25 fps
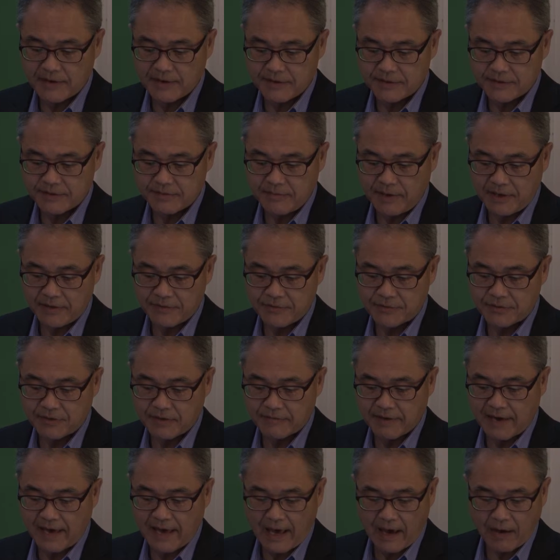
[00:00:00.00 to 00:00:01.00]
an estimation
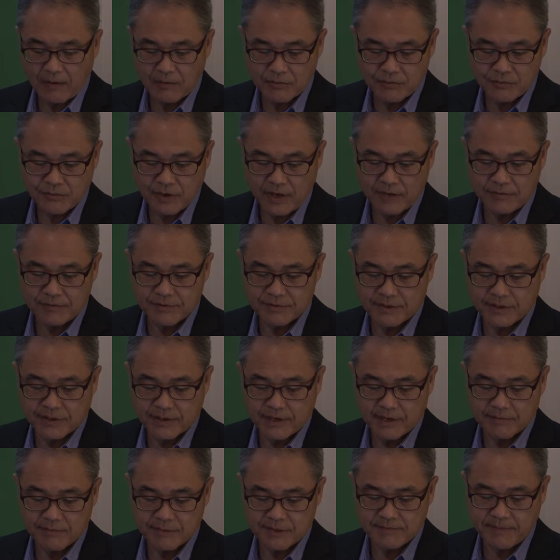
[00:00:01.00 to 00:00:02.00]
of how changes in
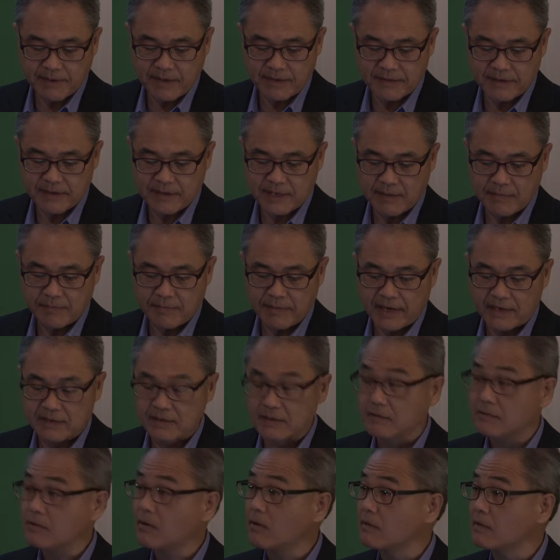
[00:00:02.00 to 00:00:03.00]
income spending impact the
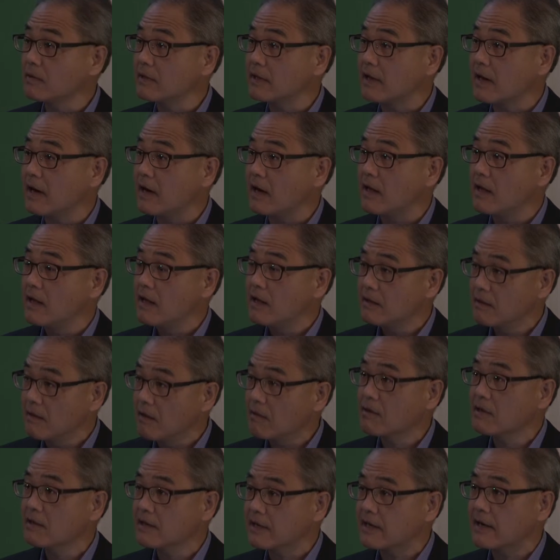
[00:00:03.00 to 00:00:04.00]
total
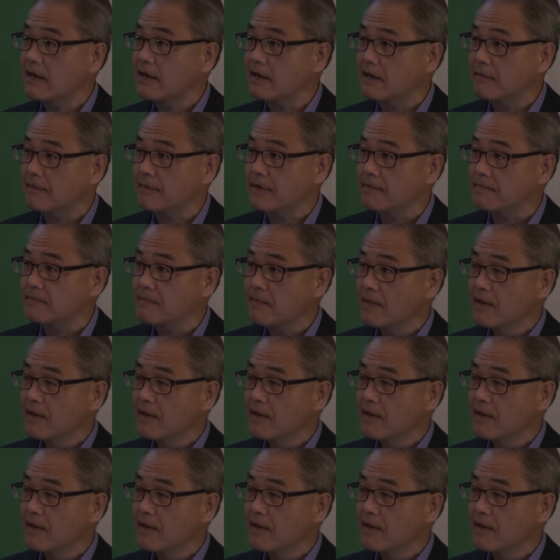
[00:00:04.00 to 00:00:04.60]
local economy.